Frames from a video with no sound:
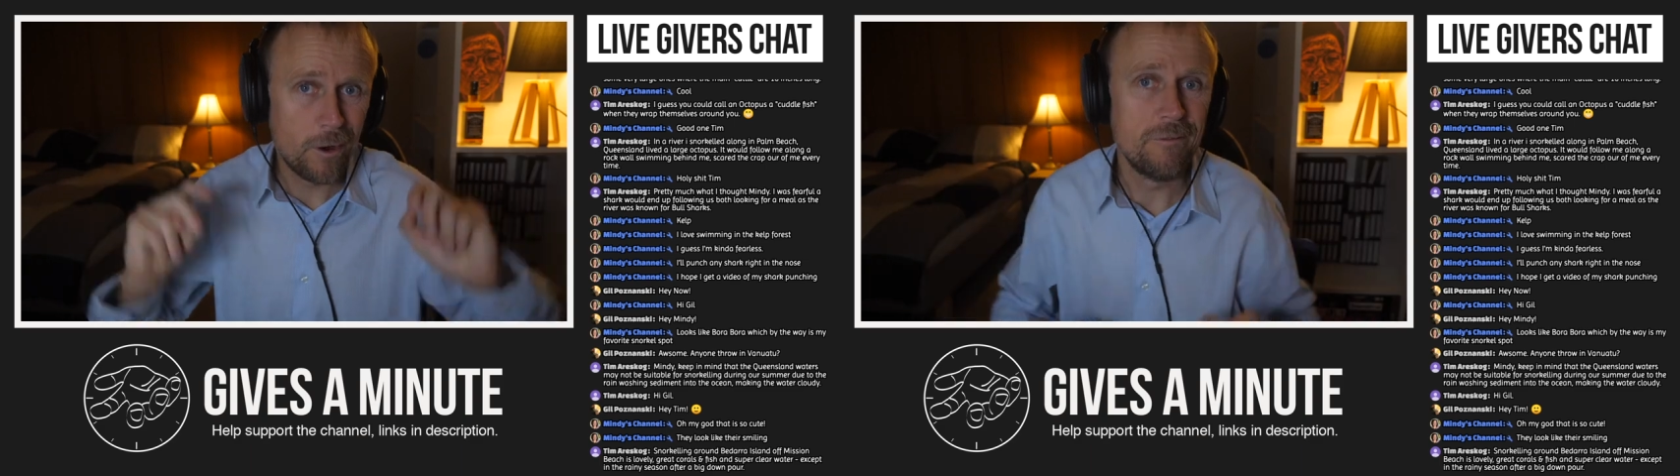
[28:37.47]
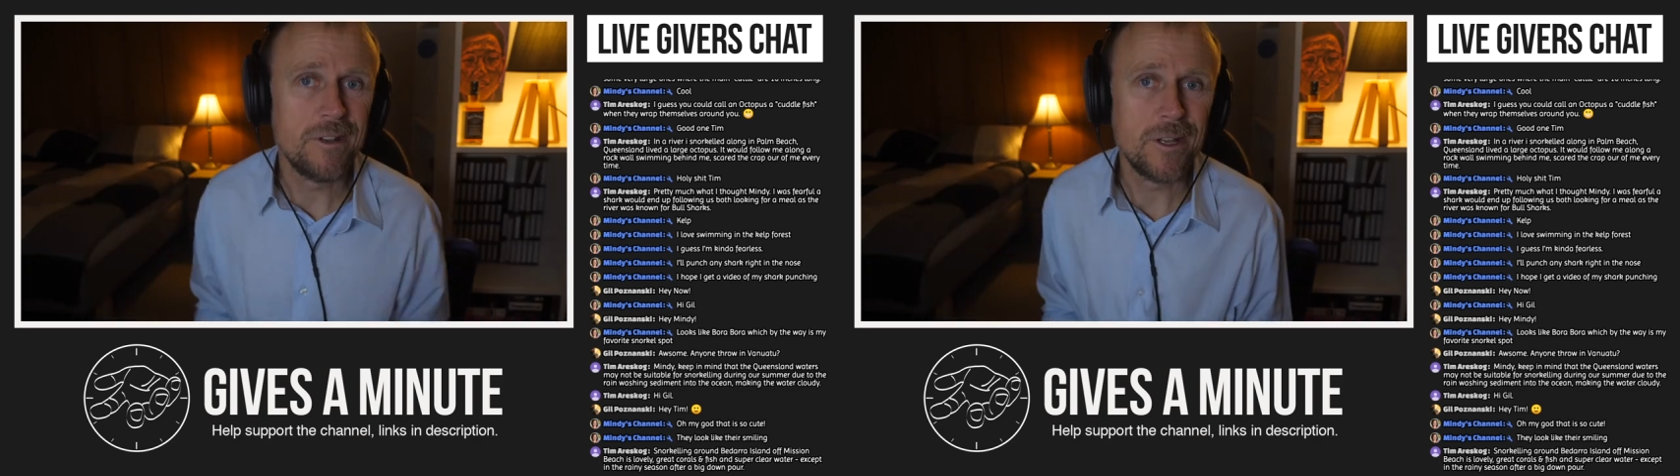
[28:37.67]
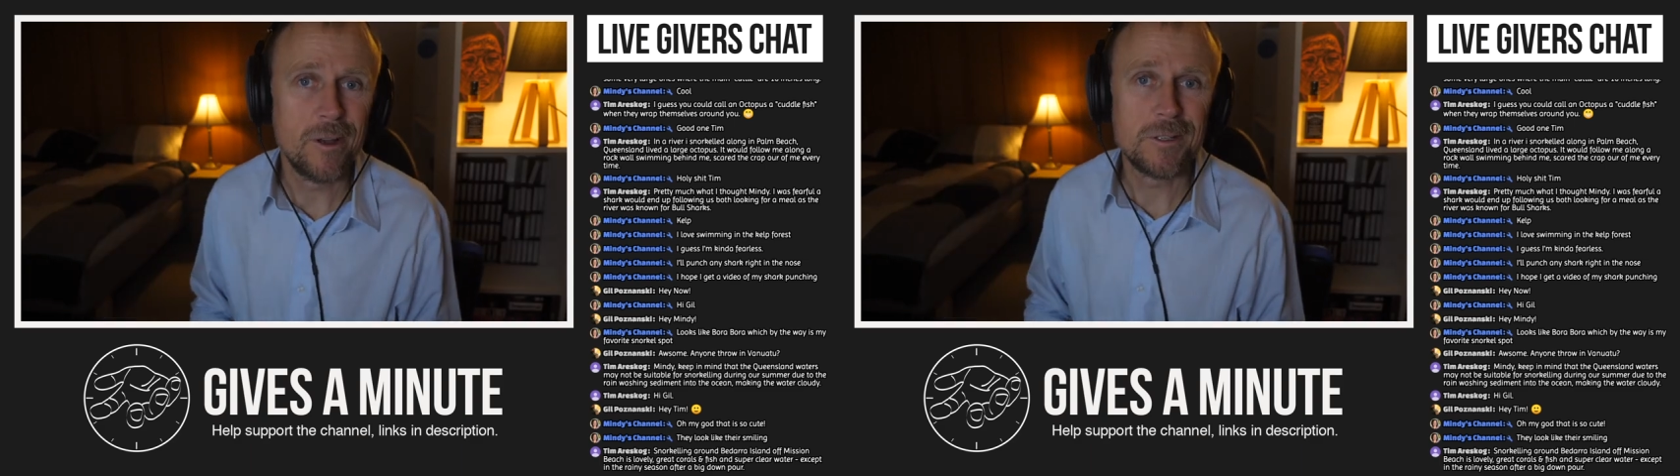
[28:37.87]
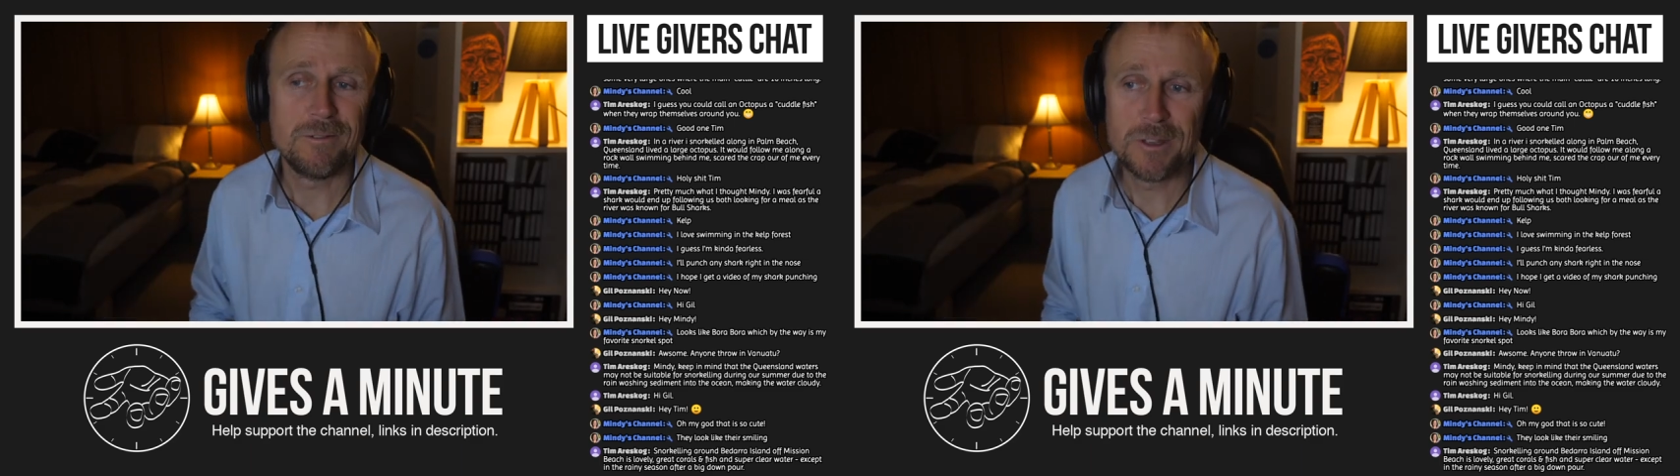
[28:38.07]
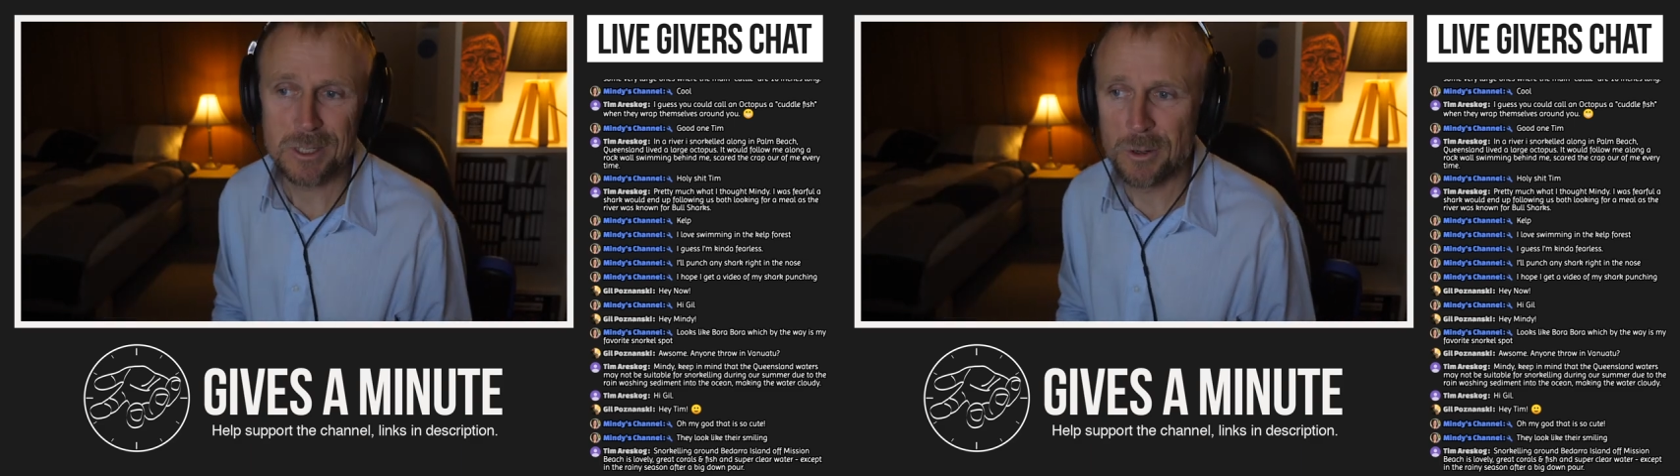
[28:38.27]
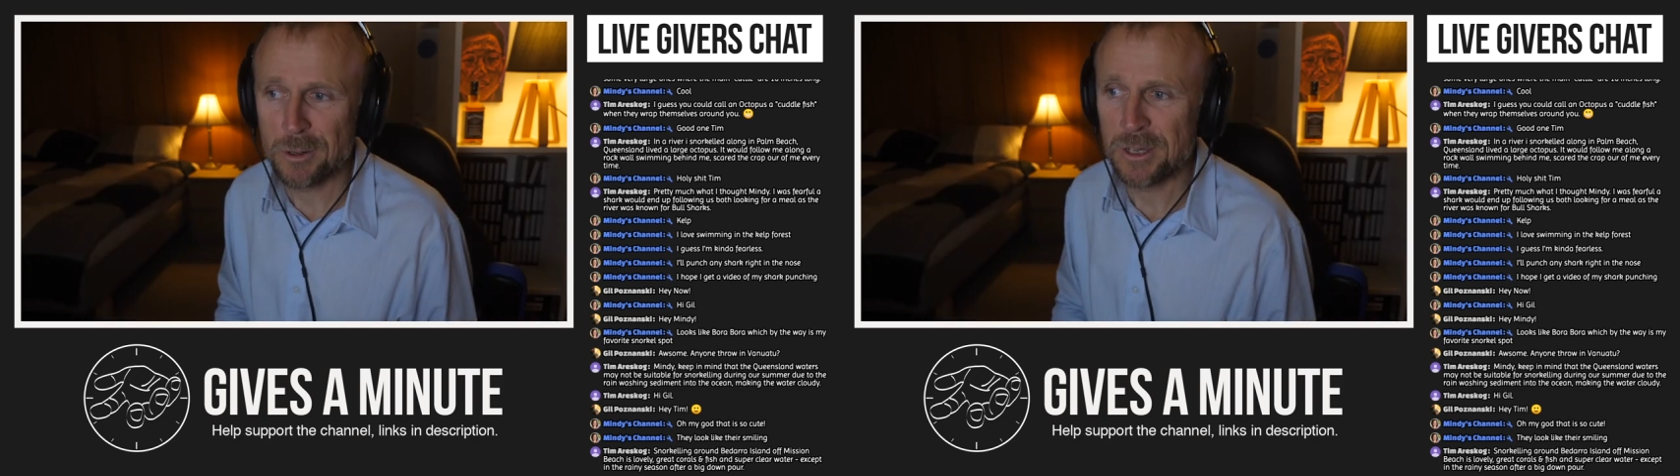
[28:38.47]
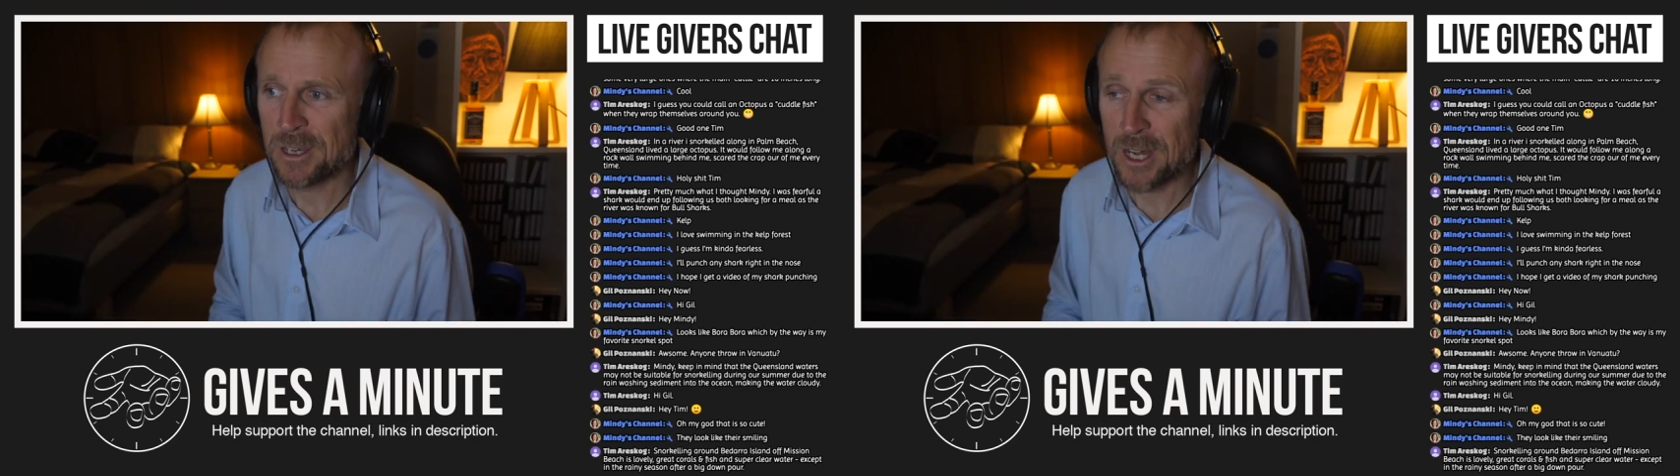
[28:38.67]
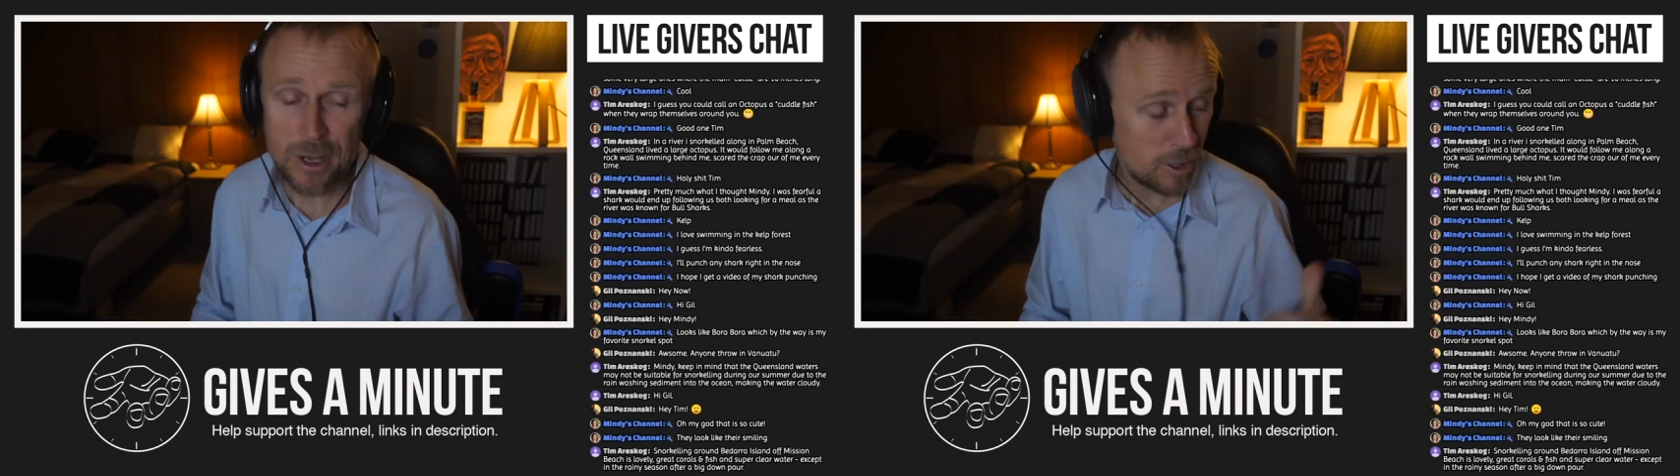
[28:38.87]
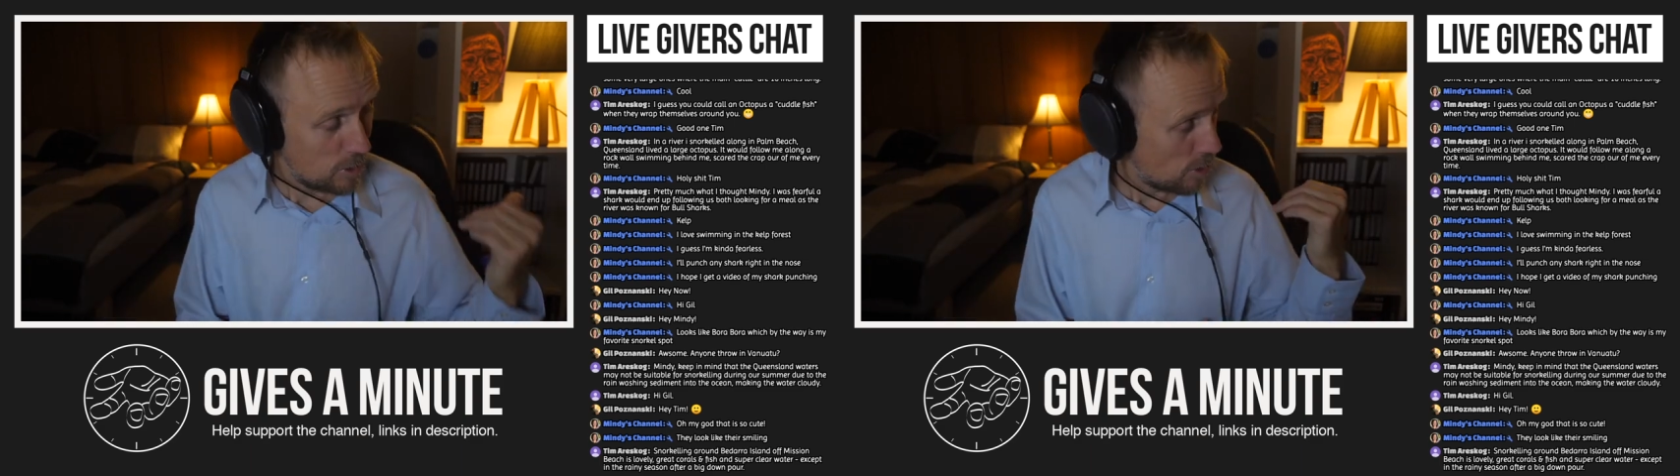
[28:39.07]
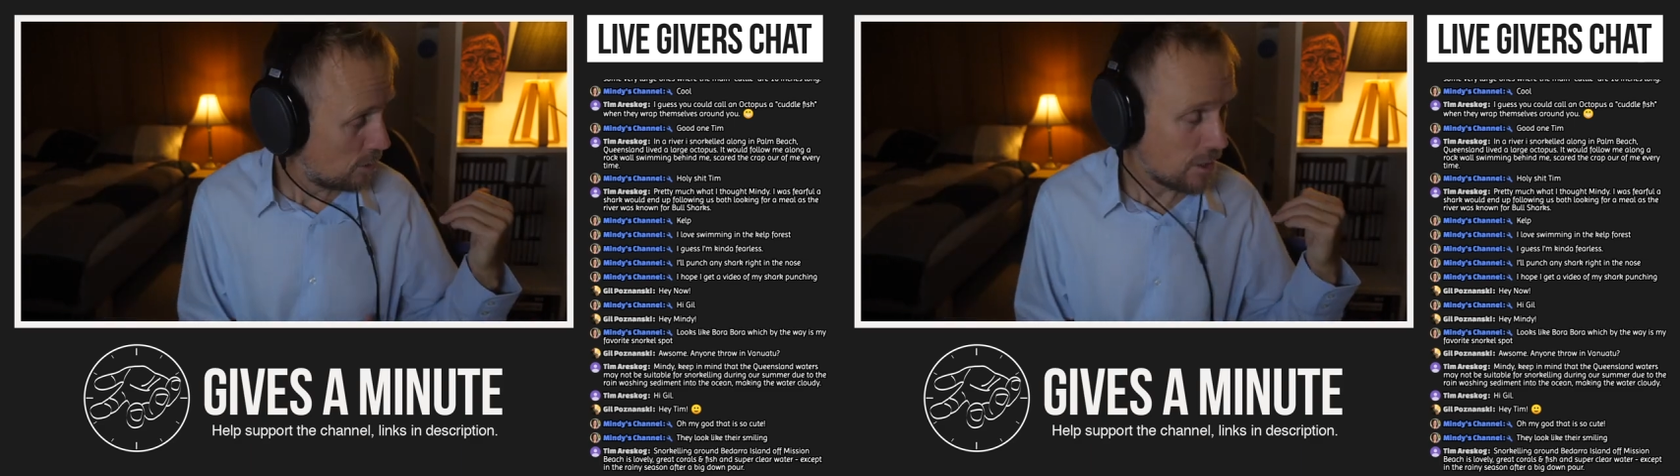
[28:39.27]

videos of the snorkeling, and I got it all.